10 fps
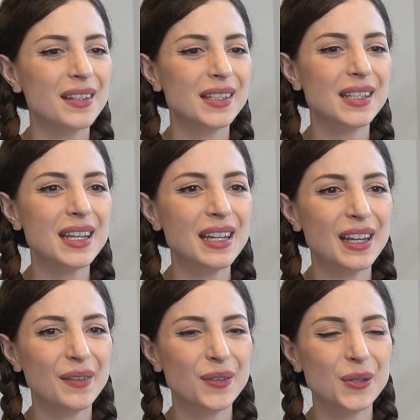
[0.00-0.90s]
see
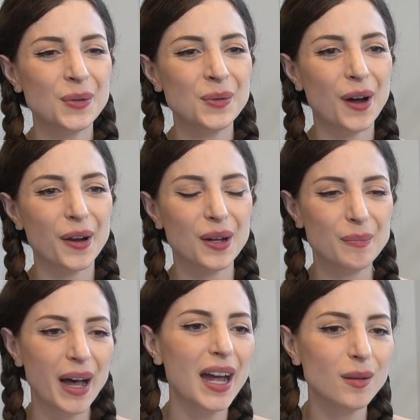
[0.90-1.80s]
if you are
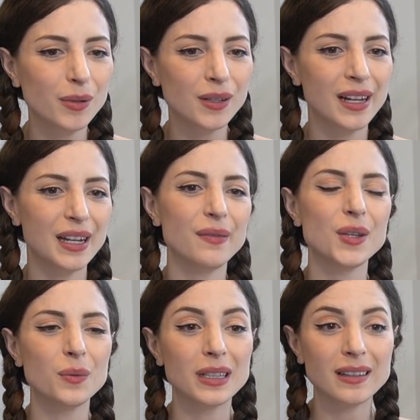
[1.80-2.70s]
compatible, and if
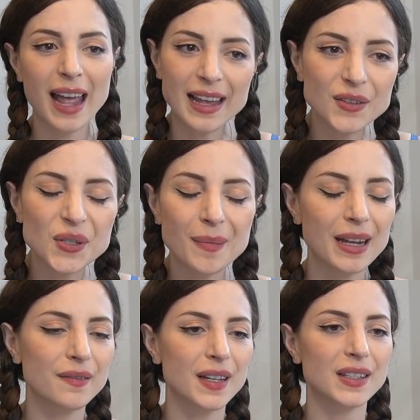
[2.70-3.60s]
you would like to
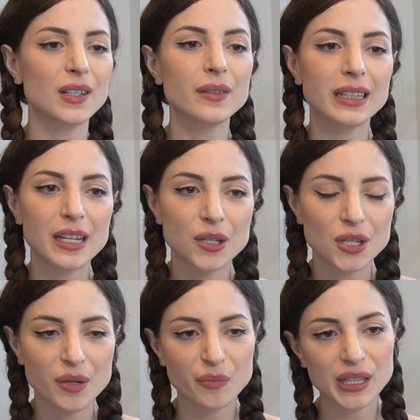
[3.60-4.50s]
manifest a
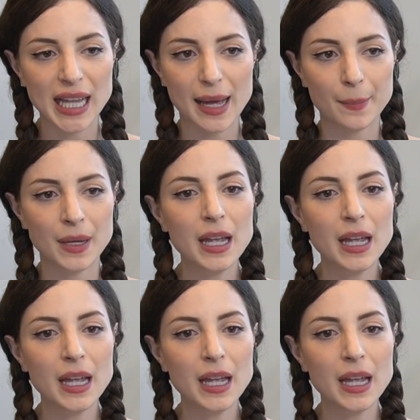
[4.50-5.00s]
relationship with them,